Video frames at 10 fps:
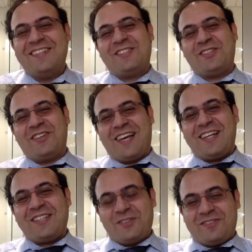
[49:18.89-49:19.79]
So yeah,
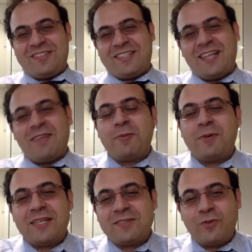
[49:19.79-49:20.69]
so
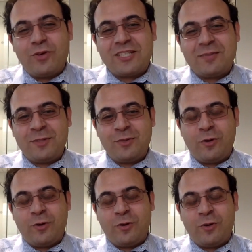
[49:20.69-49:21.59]
everybody is forcing me to
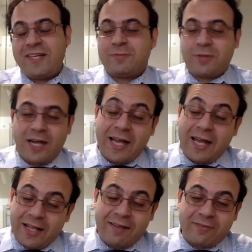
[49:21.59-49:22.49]
open a Facebook. I,
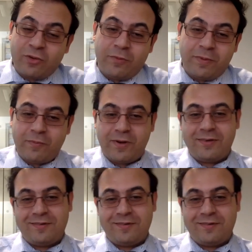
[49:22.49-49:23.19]
will have to open one.